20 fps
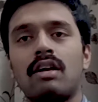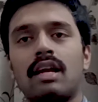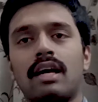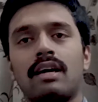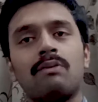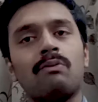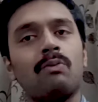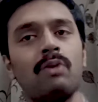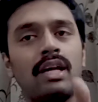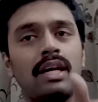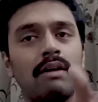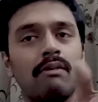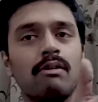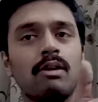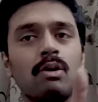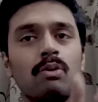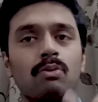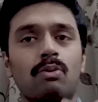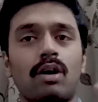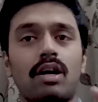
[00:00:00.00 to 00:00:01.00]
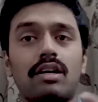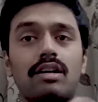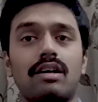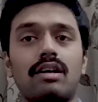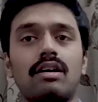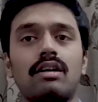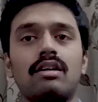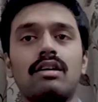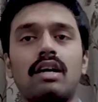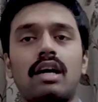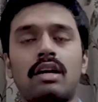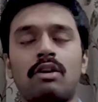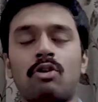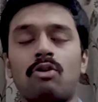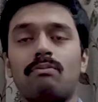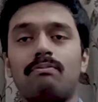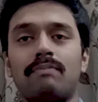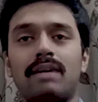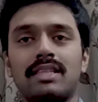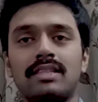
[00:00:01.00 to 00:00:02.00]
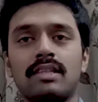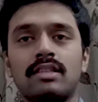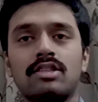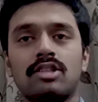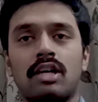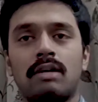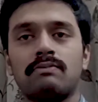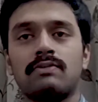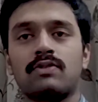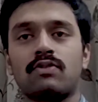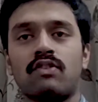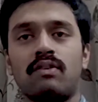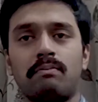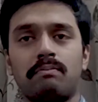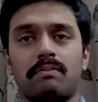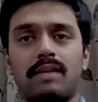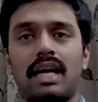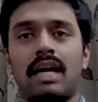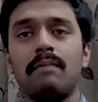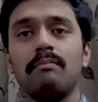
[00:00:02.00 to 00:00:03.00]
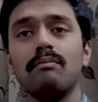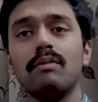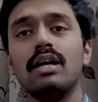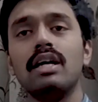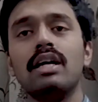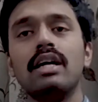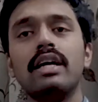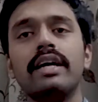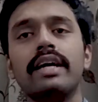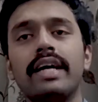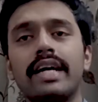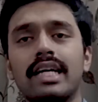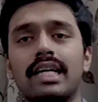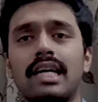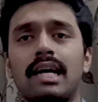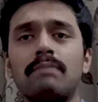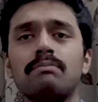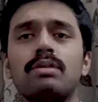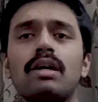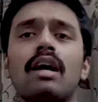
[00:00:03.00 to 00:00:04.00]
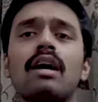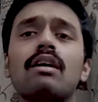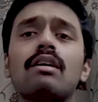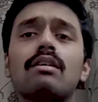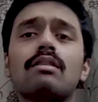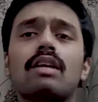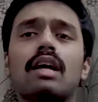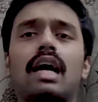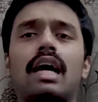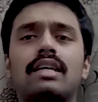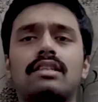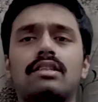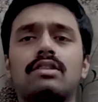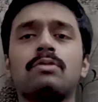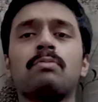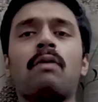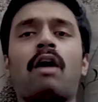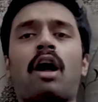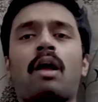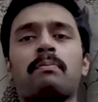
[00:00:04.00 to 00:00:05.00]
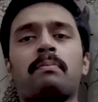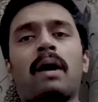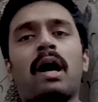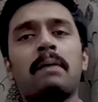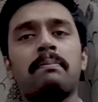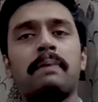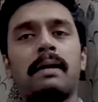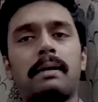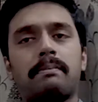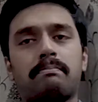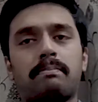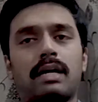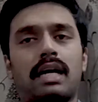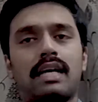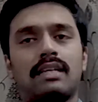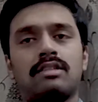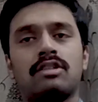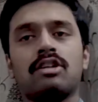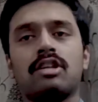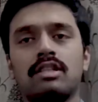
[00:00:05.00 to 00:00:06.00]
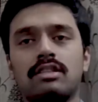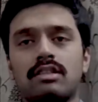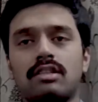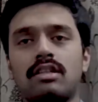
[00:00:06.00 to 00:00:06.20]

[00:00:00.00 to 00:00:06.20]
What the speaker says: Like whenever you want a message comes from them, it comes out as a small pop-up, as you can see